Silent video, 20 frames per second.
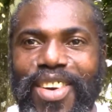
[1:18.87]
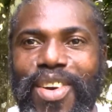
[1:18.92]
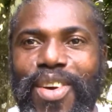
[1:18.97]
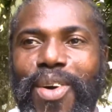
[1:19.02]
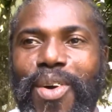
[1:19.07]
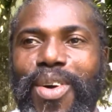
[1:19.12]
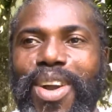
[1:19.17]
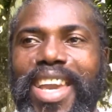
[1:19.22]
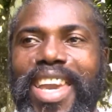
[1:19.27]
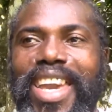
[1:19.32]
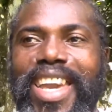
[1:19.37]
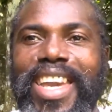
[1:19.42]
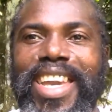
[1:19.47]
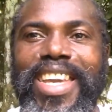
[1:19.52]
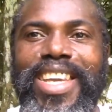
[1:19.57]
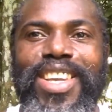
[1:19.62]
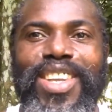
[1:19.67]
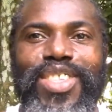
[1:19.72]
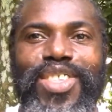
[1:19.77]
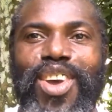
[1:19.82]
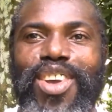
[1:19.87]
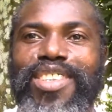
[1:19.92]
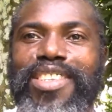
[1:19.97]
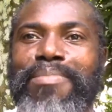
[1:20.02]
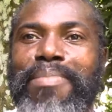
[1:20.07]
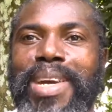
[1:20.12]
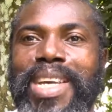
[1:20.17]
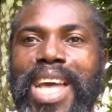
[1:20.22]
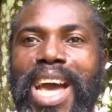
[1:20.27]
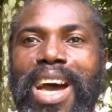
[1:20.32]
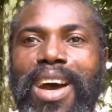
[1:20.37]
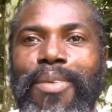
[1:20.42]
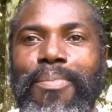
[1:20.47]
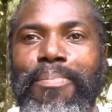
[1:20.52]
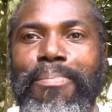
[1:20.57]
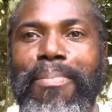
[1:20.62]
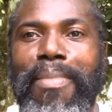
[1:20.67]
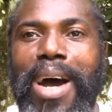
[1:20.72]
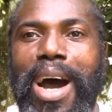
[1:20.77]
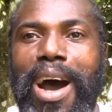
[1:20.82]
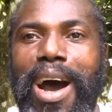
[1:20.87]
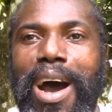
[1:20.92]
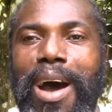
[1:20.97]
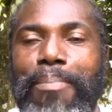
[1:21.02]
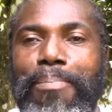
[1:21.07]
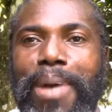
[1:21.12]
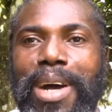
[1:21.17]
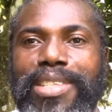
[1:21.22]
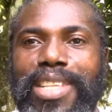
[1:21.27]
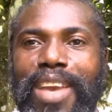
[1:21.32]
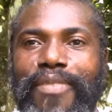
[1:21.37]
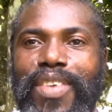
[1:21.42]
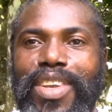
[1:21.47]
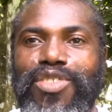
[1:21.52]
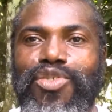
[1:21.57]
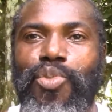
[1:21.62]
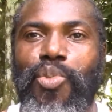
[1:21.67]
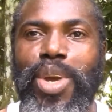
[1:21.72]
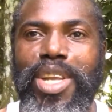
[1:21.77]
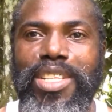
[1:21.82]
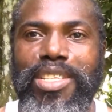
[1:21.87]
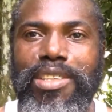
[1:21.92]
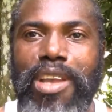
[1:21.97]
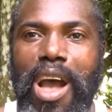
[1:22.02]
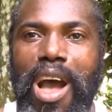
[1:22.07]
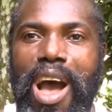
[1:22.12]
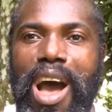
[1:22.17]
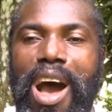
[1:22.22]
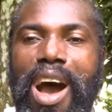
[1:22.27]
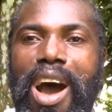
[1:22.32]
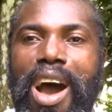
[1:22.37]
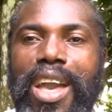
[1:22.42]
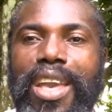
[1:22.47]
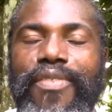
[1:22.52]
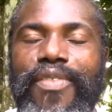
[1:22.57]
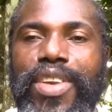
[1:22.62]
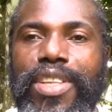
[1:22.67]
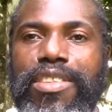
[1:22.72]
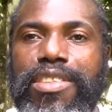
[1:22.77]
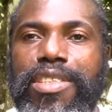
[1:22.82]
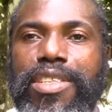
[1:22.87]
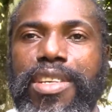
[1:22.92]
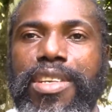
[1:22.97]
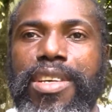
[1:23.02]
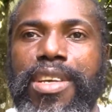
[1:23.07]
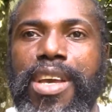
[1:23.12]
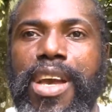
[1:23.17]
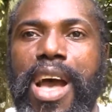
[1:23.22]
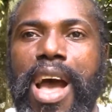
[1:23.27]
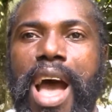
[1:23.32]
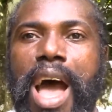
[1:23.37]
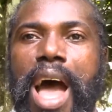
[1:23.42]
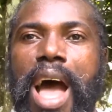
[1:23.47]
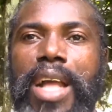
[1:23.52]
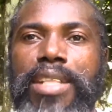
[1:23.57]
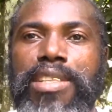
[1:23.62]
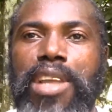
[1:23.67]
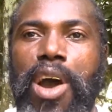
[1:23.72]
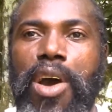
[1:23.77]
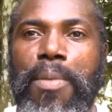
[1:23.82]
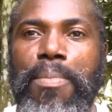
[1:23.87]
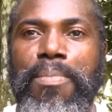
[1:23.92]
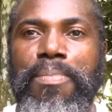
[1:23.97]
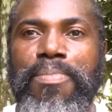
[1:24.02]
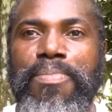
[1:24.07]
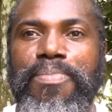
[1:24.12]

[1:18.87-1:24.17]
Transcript: Okay? Doesn't matter, uh, matter if it's winter or if it's autumn